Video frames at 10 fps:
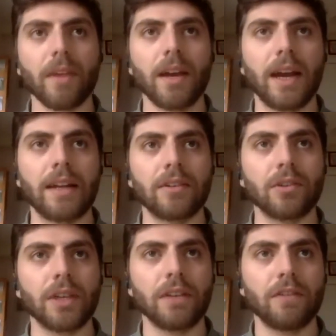And to
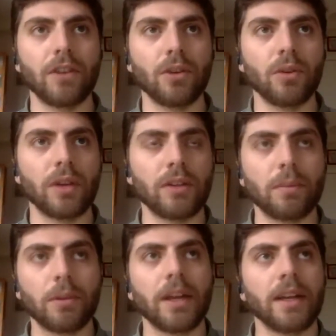give you, and to
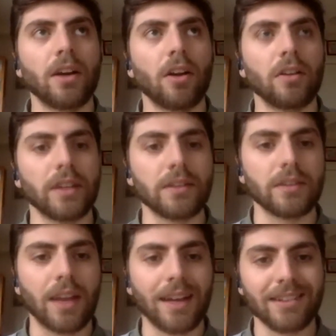put that in context,
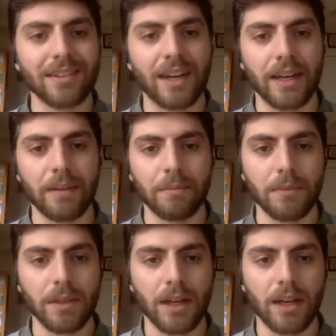the last time
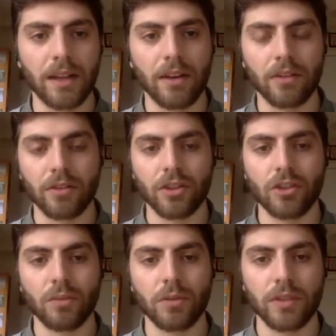the
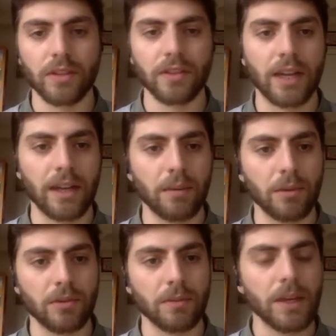concentration was this high
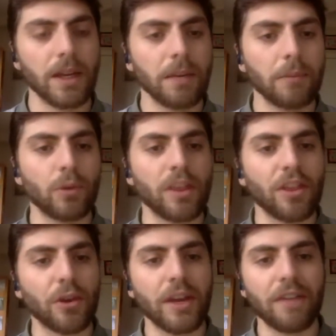was between
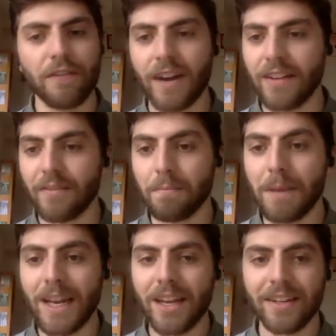3 and 5
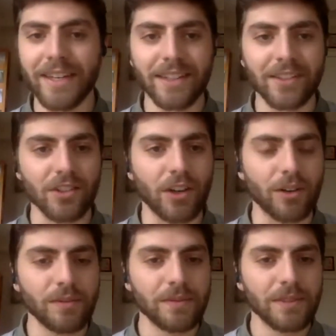million years
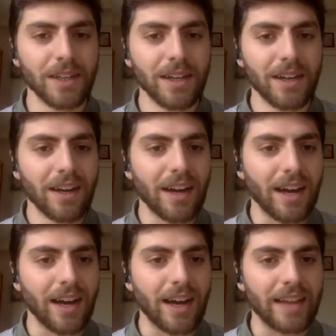ago.
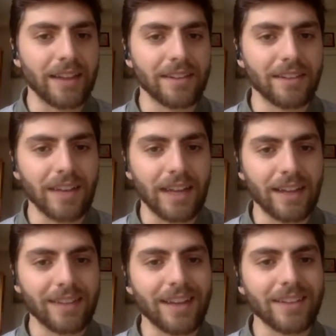And
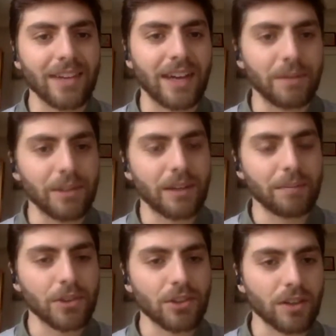at that time, the
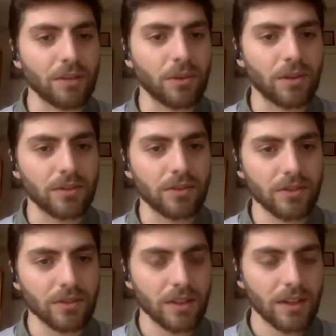temperature
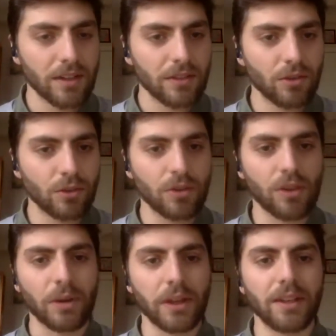was 2 to
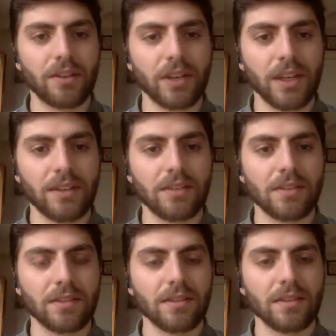3
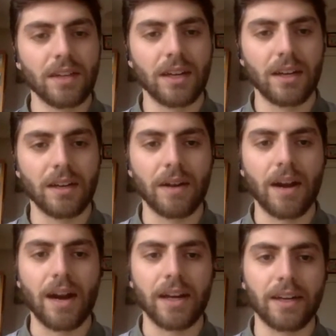degrees
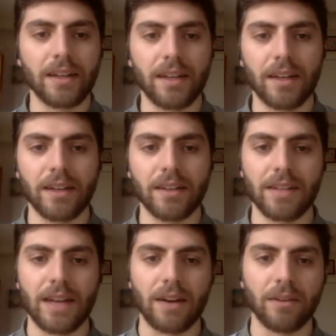higher than it is
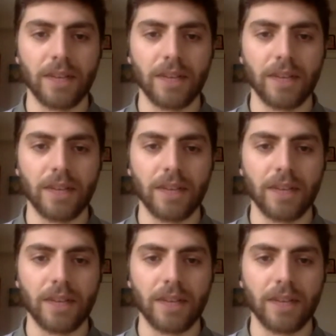now.